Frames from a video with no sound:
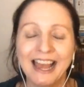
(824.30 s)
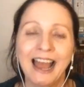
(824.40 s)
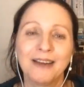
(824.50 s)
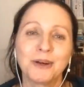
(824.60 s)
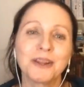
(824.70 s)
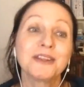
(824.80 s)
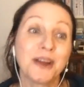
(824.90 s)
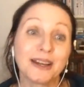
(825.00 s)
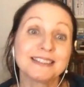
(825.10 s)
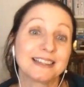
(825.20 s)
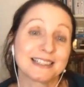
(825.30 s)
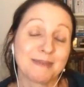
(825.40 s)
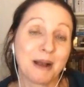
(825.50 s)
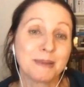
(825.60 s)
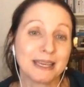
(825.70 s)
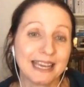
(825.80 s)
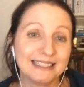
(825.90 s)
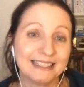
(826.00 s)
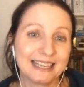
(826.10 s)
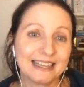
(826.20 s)
One of the nice things about being
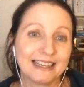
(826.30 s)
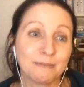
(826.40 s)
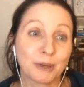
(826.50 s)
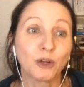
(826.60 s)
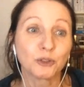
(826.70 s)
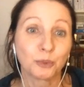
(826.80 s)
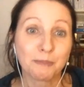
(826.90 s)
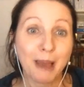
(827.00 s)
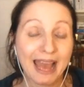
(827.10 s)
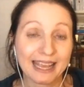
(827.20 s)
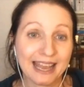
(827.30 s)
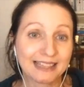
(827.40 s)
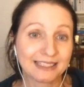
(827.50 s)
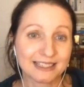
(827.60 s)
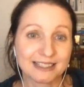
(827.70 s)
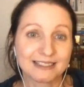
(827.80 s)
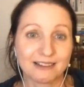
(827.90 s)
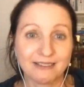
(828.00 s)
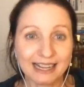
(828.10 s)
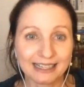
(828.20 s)
indie, because we pay editors
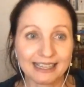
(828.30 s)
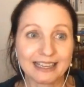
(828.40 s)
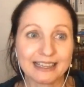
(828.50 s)
directly,